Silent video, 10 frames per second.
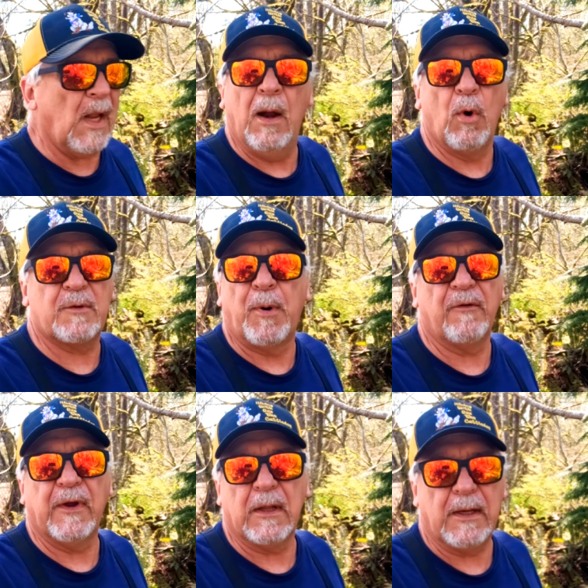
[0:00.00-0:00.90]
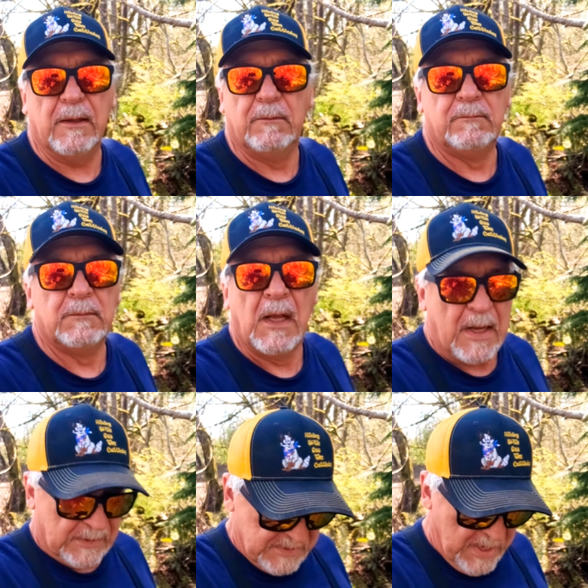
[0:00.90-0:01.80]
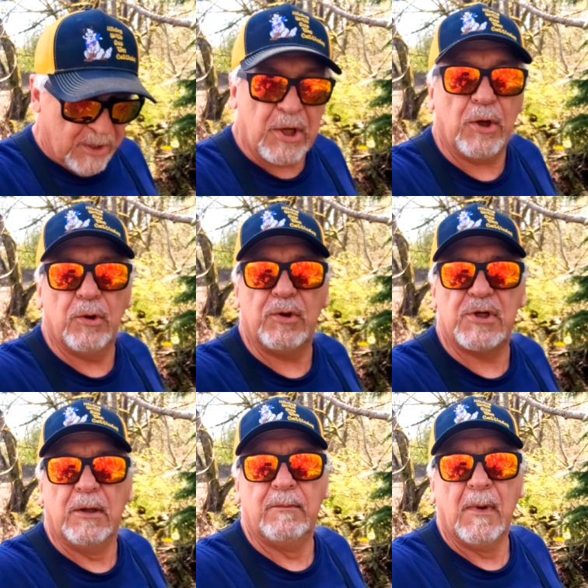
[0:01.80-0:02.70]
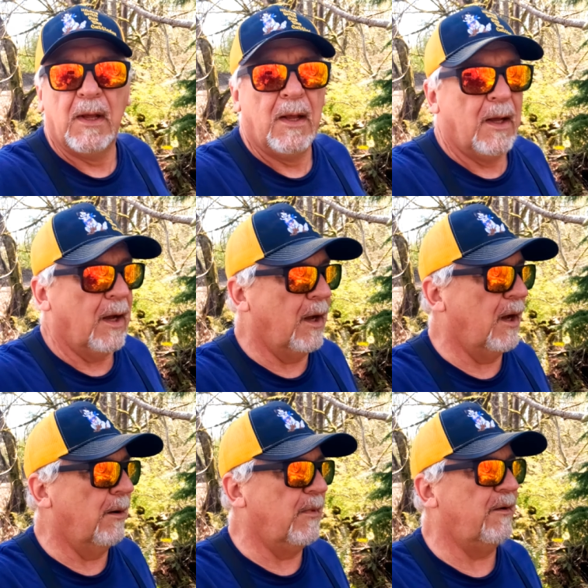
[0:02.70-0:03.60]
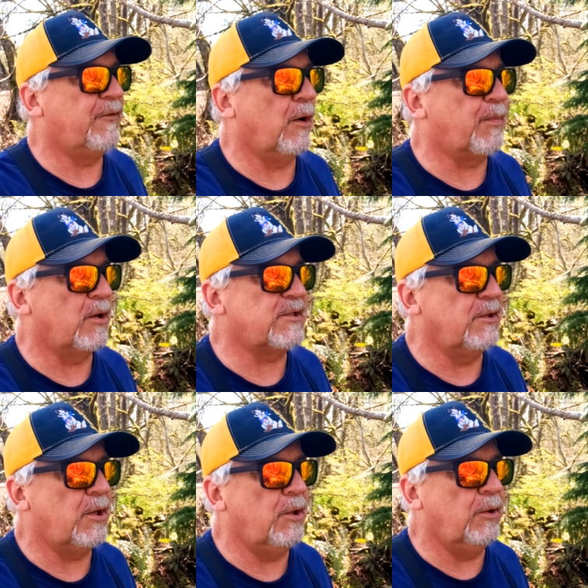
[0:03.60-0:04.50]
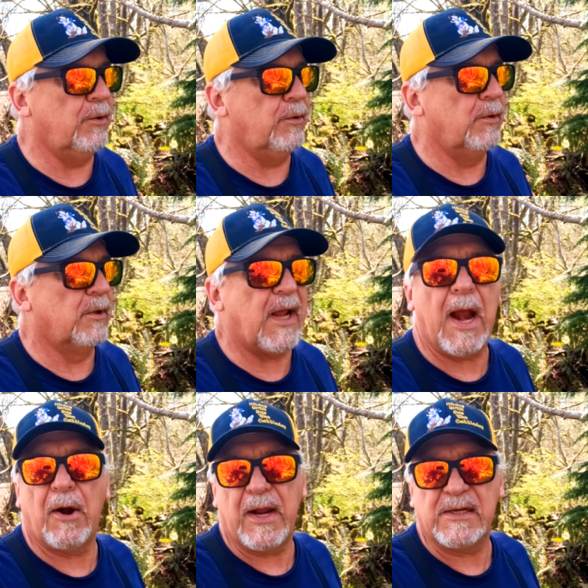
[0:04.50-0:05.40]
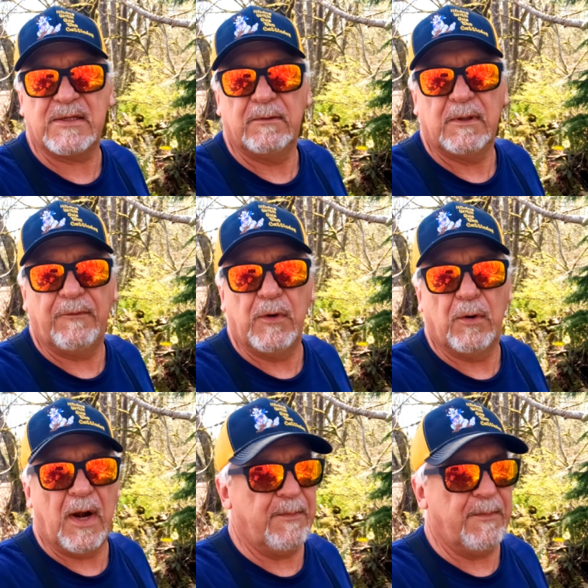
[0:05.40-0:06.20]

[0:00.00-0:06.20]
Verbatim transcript: it works perfectly. It's not huge, um, and if you're a person who carries, if you know what